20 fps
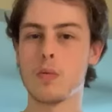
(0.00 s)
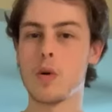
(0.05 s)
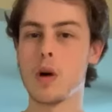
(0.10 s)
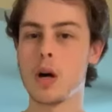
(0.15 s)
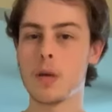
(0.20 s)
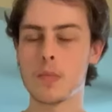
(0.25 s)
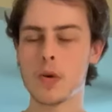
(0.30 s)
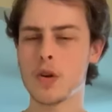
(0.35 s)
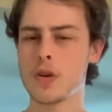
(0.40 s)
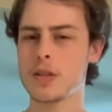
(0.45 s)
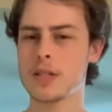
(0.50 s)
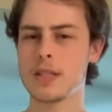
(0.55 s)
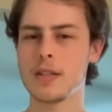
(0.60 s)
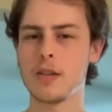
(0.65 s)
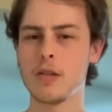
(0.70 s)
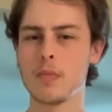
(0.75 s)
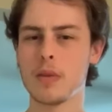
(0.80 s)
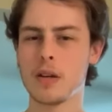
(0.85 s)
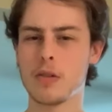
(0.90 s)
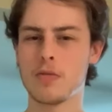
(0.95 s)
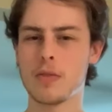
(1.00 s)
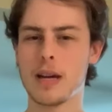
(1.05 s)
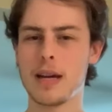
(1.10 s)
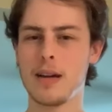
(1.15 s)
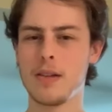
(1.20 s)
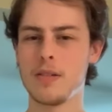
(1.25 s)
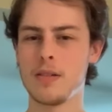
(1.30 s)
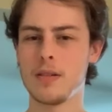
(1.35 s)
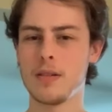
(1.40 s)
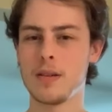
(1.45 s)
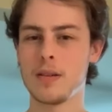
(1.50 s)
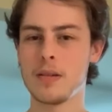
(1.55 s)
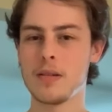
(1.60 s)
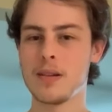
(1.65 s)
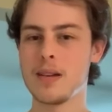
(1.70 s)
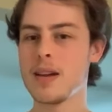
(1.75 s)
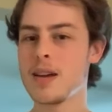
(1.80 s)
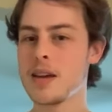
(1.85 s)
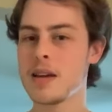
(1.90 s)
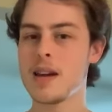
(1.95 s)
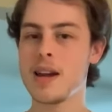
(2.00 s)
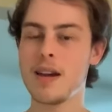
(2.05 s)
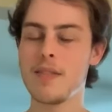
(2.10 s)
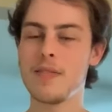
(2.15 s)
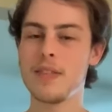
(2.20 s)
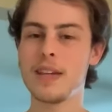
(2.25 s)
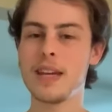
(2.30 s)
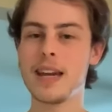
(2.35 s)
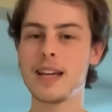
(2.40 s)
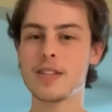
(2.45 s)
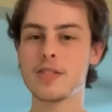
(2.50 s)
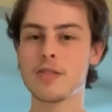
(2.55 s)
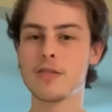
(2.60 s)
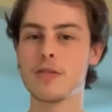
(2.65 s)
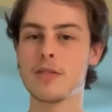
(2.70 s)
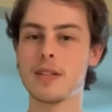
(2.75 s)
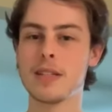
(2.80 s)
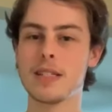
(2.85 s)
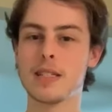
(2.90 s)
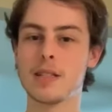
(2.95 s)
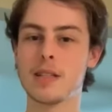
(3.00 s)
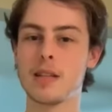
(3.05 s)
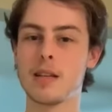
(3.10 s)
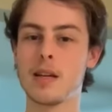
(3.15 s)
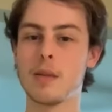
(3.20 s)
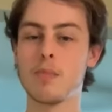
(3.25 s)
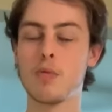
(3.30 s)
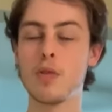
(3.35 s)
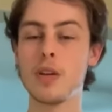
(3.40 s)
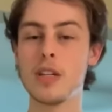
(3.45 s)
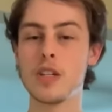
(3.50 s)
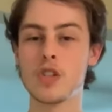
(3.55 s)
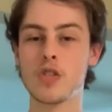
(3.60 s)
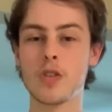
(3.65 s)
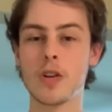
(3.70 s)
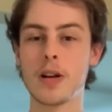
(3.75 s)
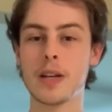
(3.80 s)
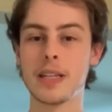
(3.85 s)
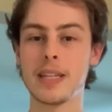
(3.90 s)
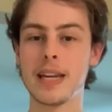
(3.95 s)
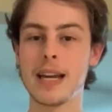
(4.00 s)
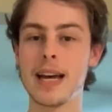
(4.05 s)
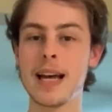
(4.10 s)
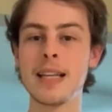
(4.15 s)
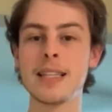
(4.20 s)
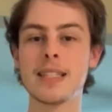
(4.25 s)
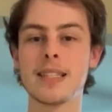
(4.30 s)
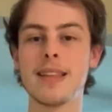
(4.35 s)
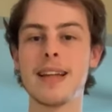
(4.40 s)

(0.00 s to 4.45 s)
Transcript: Walmart still be around? If the answer is a pretty strong yes,